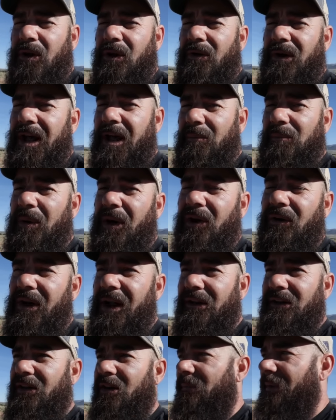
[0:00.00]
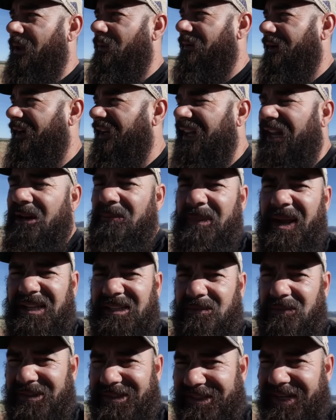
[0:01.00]
go around, putt around a little bit. We're going to let him make
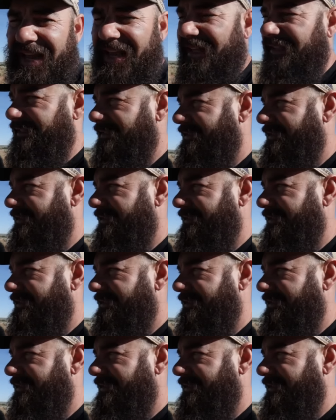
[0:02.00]
some mistakes.